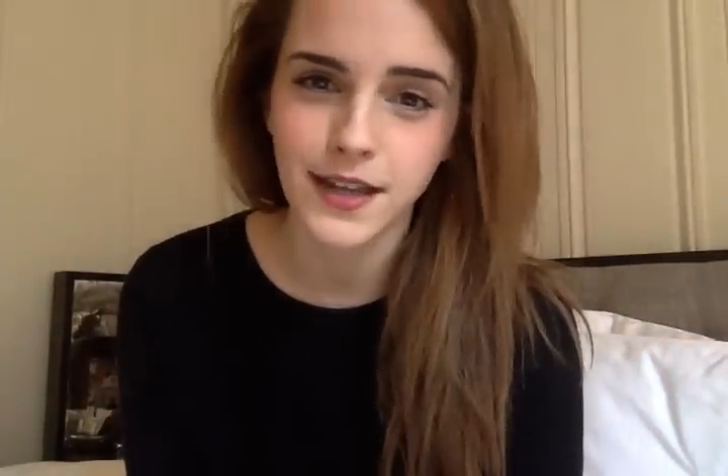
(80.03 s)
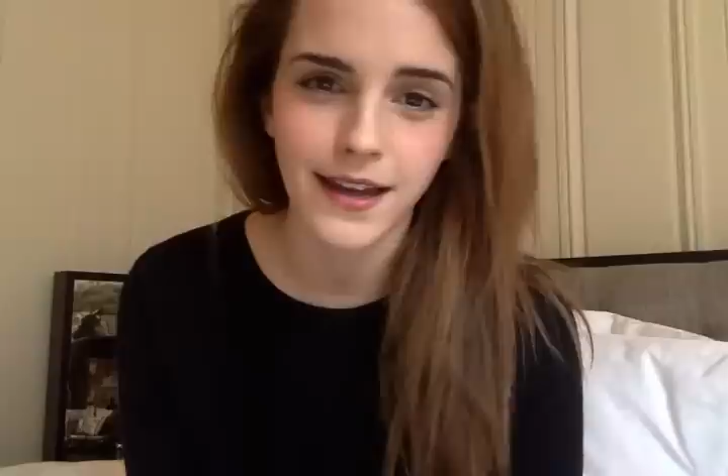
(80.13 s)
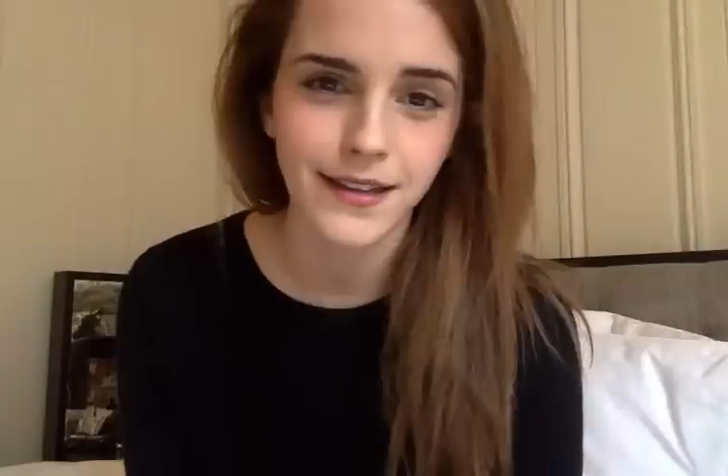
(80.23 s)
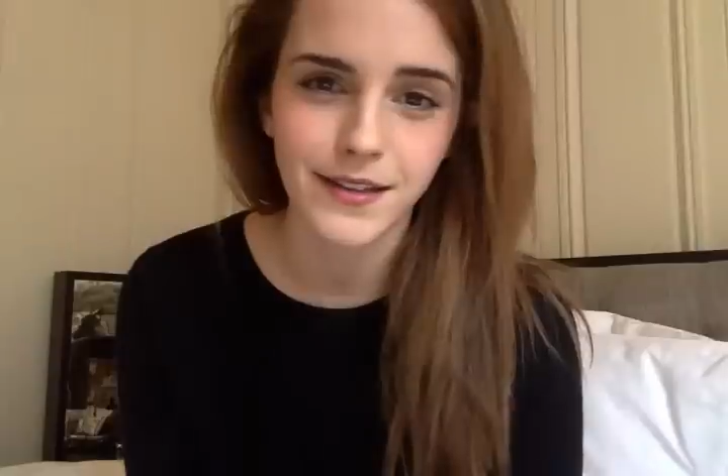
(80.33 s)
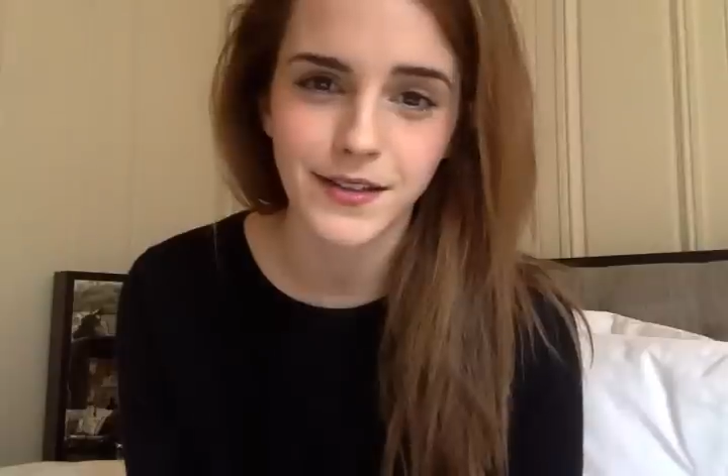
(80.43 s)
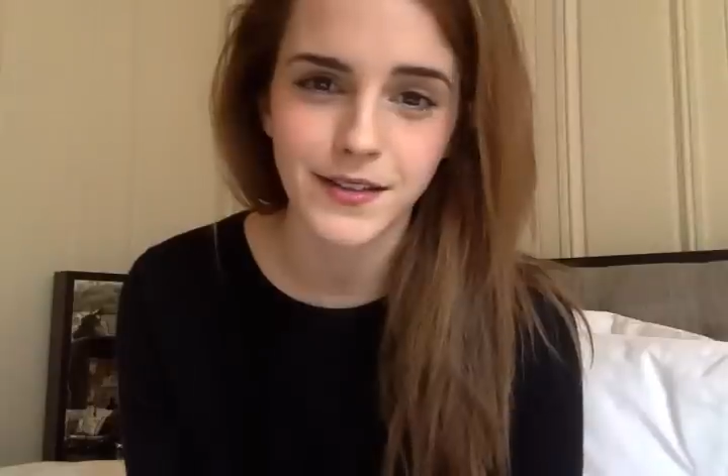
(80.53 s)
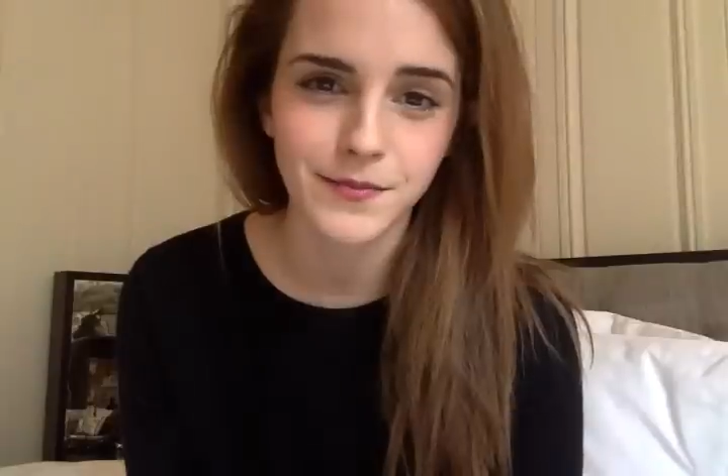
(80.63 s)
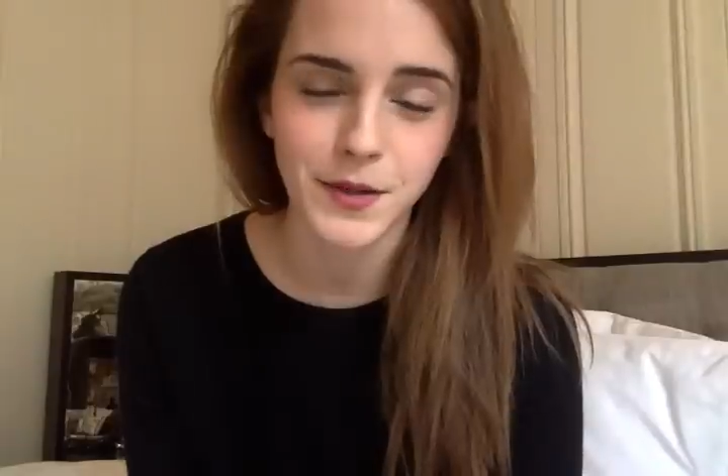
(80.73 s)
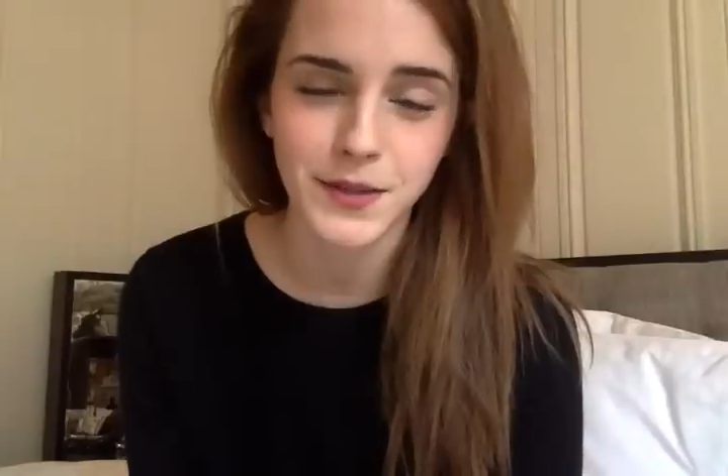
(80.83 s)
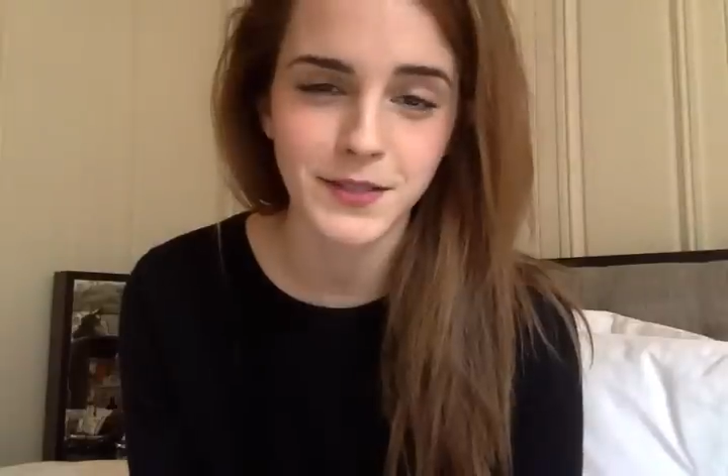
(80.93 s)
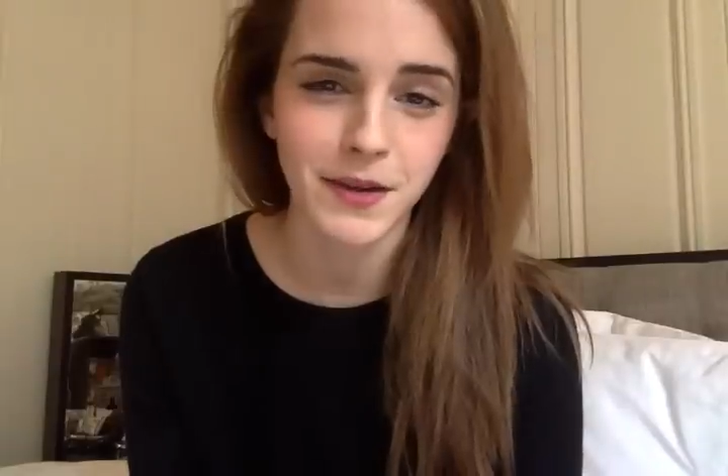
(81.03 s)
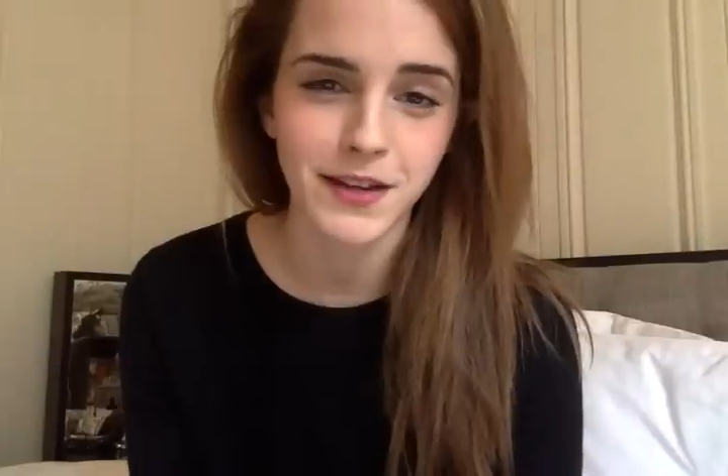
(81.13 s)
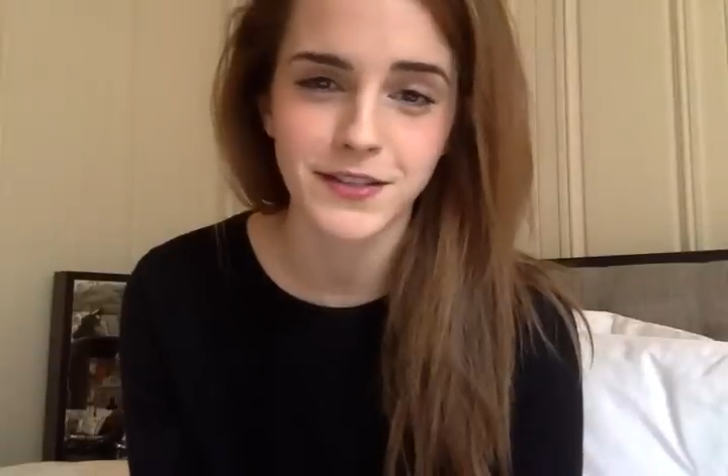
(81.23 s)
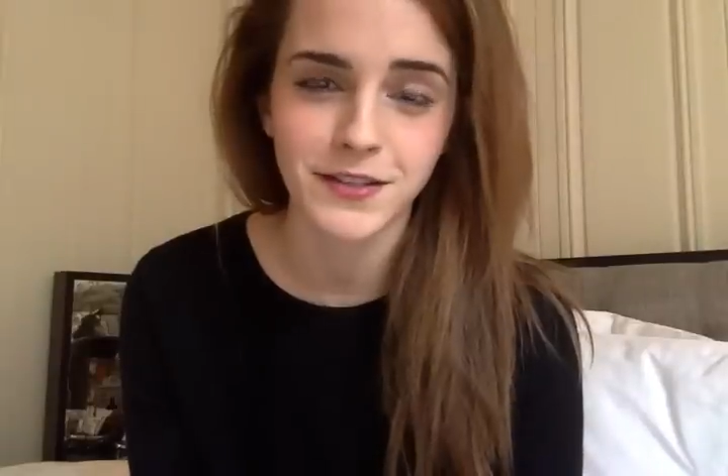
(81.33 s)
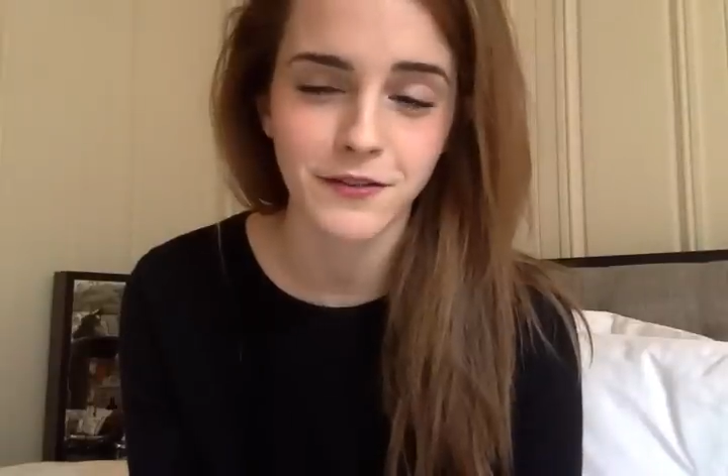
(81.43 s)
and
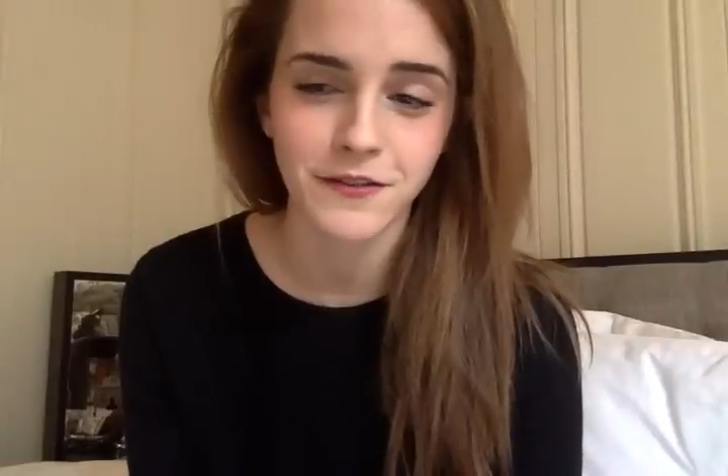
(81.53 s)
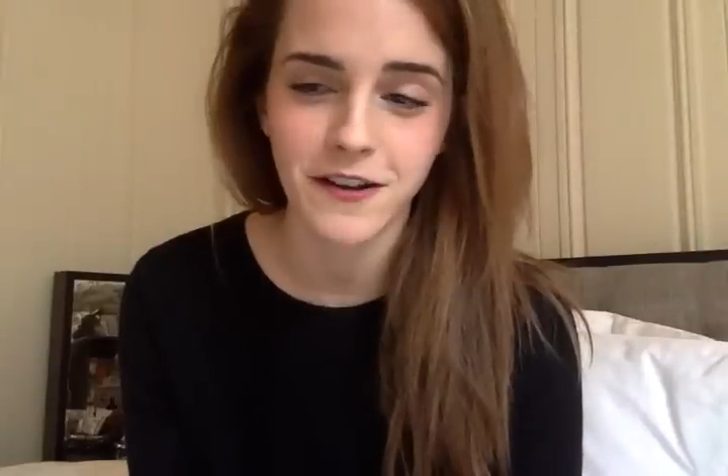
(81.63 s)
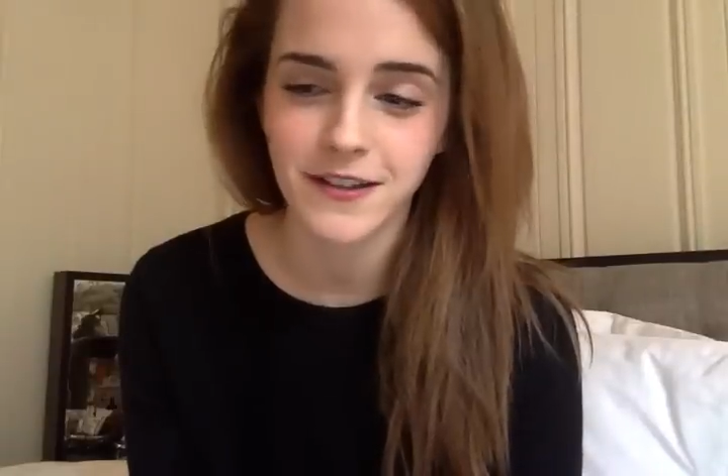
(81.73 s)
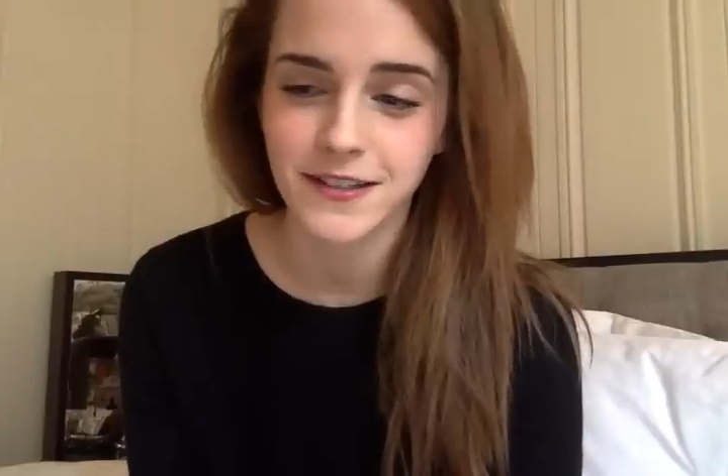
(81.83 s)
participation so far.